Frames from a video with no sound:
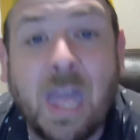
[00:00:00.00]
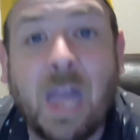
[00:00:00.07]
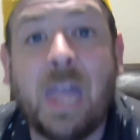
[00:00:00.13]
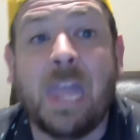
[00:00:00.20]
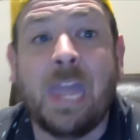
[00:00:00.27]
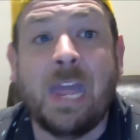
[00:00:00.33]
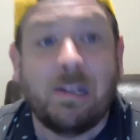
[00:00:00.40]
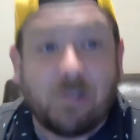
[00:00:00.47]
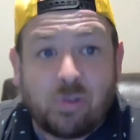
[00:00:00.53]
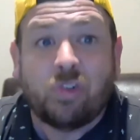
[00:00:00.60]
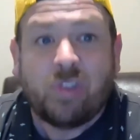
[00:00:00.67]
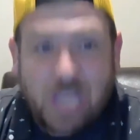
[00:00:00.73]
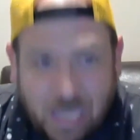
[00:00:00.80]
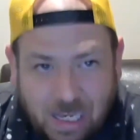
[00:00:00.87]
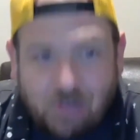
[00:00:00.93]
It
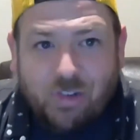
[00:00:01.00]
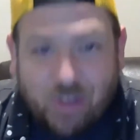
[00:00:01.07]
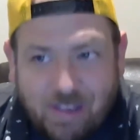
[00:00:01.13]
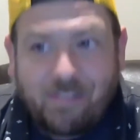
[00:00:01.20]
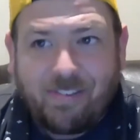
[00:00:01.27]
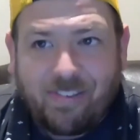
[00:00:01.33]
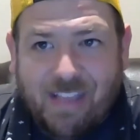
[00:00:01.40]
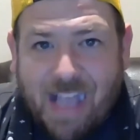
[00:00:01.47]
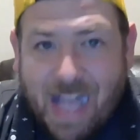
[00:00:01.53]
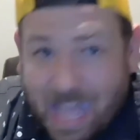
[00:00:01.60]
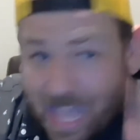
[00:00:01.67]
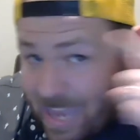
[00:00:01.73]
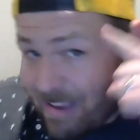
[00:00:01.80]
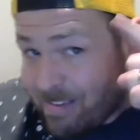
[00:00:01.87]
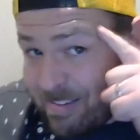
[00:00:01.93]
changes
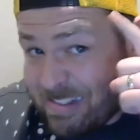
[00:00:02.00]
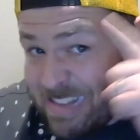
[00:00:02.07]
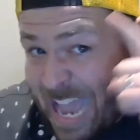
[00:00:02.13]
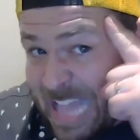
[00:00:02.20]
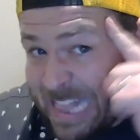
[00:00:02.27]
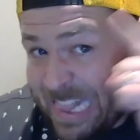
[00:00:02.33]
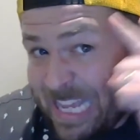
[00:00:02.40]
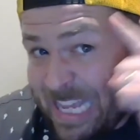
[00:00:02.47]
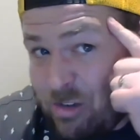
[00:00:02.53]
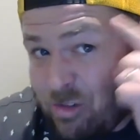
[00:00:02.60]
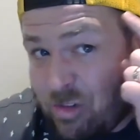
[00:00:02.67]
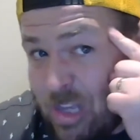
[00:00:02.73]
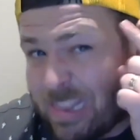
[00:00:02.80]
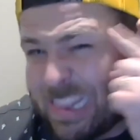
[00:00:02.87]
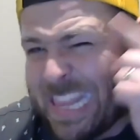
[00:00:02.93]
size,
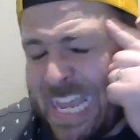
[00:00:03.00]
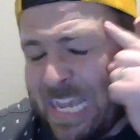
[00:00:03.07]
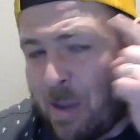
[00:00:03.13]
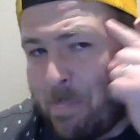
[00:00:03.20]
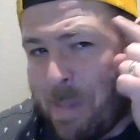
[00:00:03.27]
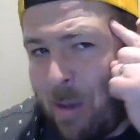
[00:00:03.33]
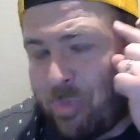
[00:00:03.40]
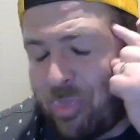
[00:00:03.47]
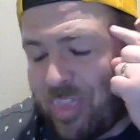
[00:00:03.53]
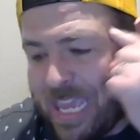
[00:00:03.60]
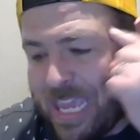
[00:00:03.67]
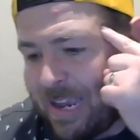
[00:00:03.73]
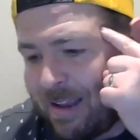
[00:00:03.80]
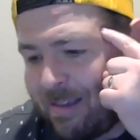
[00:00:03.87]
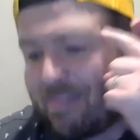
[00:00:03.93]
dilation. Think about
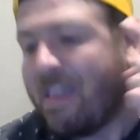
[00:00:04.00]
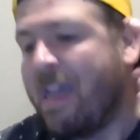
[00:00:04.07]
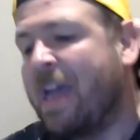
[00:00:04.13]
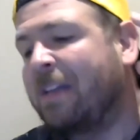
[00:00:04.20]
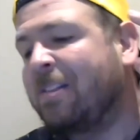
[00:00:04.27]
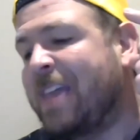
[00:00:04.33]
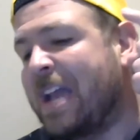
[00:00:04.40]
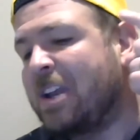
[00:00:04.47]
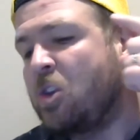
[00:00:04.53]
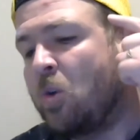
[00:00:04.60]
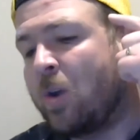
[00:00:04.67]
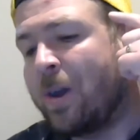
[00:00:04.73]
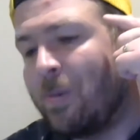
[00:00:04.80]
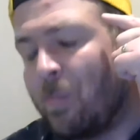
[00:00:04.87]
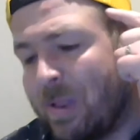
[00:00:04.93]
things that you
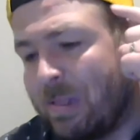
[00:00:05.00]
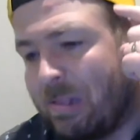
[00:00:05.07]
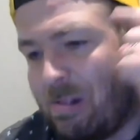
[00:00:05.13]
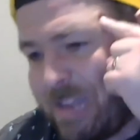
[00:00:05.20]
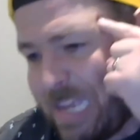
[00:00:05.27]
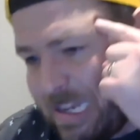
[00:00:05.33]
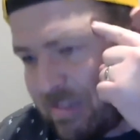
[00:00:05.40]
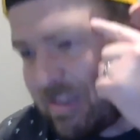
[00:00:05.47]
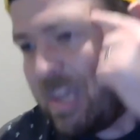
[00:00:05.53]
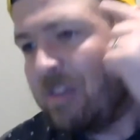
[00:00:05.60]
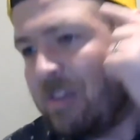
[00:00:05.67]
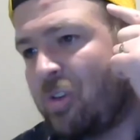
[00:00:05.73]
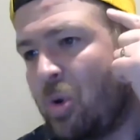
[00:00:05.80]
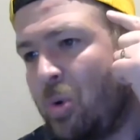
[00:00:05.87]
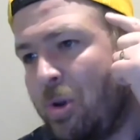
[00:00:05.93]
can relate
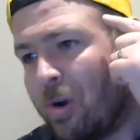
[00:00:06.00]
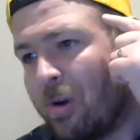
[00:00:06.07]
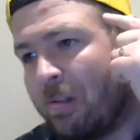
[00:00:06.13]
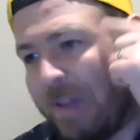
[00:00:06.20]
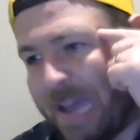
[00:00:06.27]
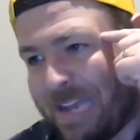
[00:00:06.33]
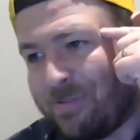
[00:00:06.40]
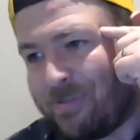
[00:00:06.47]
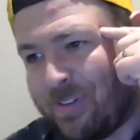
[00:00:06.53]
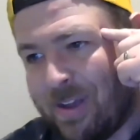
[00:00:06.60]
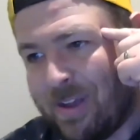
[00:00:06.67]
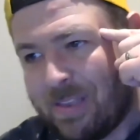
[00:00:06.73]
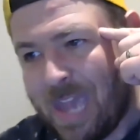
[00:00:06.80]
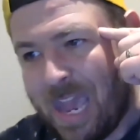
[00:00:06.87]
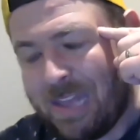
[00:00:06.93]
to your life
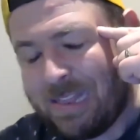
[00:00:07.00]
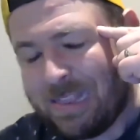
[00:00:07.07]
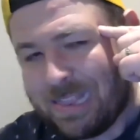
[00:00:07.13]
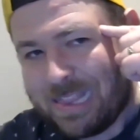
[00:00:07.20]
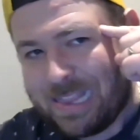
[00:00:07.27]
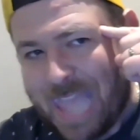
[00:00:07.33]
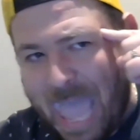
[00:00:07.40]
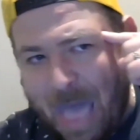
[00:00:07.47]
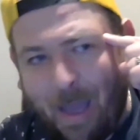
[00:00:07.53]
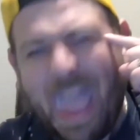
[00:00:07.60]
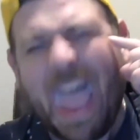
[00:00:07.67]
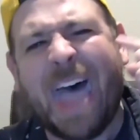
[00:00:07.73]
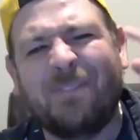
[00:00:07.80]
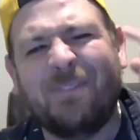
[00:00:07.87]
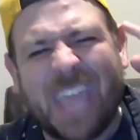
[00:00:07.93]
and
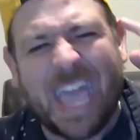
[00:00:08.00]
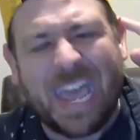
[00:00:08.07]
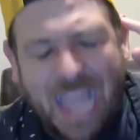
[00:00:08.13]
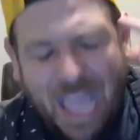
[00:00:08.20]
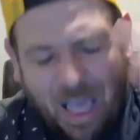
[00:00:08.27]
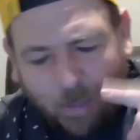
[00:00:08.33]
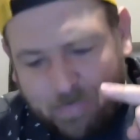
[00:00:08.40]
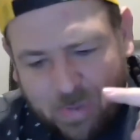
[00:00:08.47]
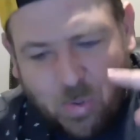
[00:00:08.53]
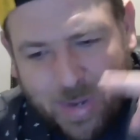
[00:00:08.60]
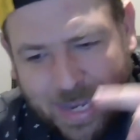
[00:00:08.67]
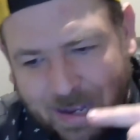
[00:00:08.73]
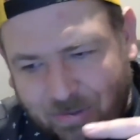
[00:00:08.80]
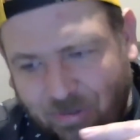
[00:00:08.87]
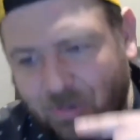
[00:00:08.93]
have that help you
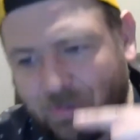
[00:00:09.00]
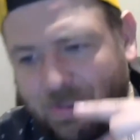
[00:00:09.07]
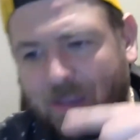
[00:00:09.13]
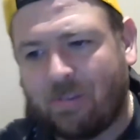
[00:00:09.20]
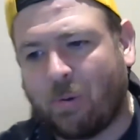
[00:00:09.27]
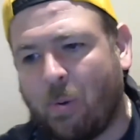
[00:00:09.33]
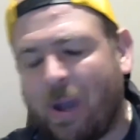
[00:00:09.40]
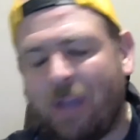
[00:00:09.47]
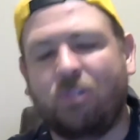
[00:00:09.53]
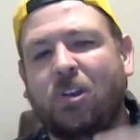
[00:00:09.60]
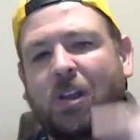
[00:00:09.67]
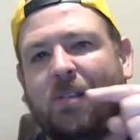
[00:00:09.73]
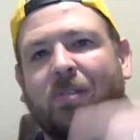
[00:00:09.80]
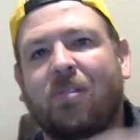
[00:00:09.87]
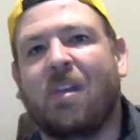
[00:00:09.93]
answer these
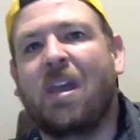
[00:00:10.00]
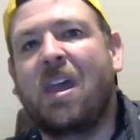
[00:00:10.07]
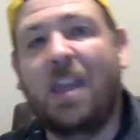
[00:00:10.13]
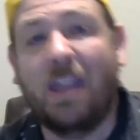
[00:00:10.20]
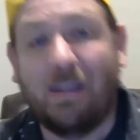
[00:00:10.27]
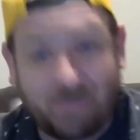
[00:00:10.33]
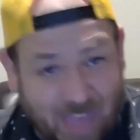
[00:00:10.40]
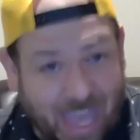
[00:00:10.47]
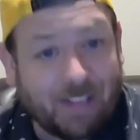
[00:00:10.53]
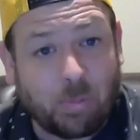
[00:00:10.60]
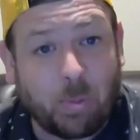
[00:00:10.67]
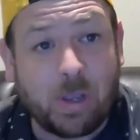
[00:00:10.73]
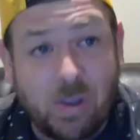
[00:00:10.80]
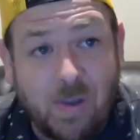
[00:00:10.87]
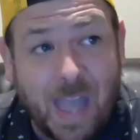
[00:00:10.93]
questions. If that's
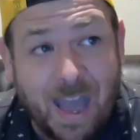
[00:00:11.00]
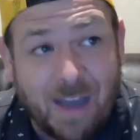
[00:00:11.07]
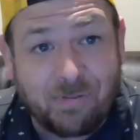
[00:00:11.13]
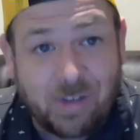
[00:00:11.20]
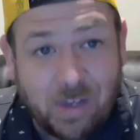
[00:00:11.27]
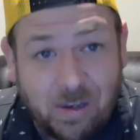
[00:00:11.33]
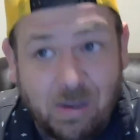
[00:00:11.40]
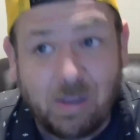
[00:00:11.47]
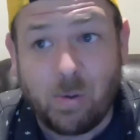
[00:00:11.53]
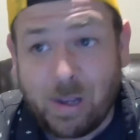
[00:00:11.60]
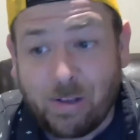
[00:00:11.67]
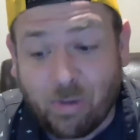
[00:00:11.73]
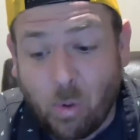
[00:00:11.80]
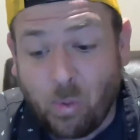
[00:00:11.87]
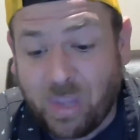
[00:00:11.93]
what you have to do,
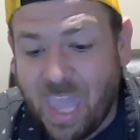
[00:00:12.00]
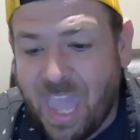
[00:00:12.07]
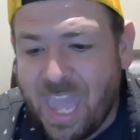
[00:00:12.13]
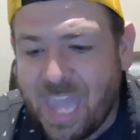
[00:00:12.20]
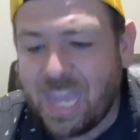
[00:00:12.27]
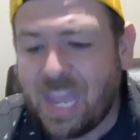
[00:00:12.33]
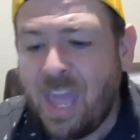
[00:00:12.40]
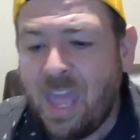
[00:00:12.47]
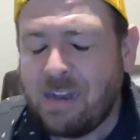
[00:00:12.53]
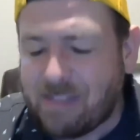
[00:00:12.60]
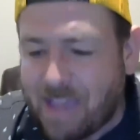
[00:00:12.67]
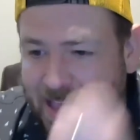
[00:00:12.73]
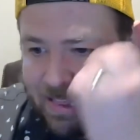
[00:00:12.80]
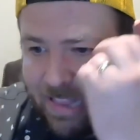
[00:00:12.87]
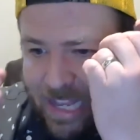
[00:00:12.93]
it's okay.
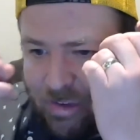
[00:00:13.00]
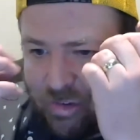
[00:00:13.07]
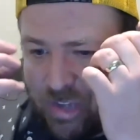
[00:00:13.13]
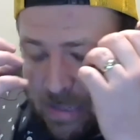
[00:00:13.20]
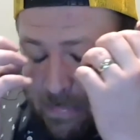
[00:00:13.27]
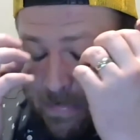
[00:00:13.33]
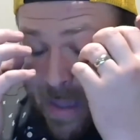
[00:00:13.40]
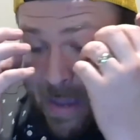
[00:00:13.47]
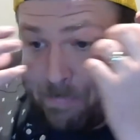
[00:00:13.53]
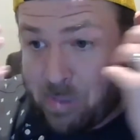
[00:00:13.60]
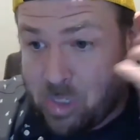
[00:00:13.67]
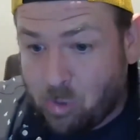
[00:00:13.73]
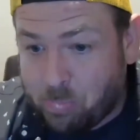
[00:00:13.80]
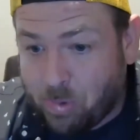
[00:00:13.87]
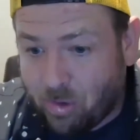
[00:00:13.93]
Dilation, my
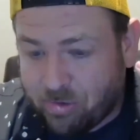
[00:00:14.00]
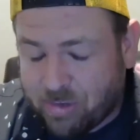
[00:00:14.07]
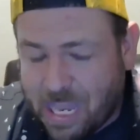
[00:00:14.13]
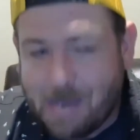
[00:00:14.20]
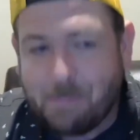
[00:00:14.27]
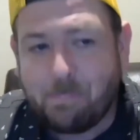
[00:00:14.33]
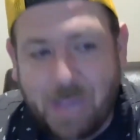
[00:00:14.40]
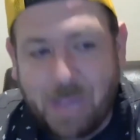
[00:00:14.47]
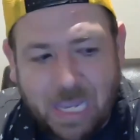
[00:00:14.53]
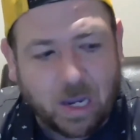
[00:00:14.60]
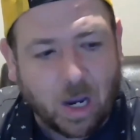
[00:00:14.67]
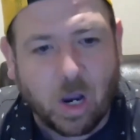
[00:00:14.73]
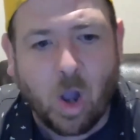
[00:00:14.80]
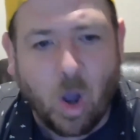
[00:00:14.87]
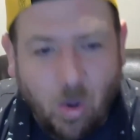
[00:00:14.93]
pupils get
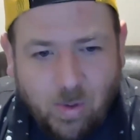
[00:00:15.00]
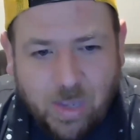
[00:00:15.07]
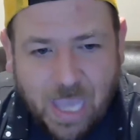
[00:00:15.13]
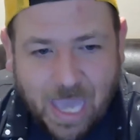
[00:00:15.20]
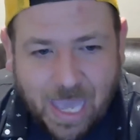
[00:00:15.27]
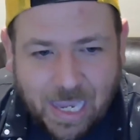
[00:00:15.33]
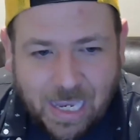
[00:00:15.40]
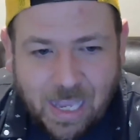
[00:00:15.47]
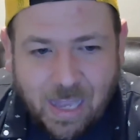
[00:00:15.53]
bigger. Okay,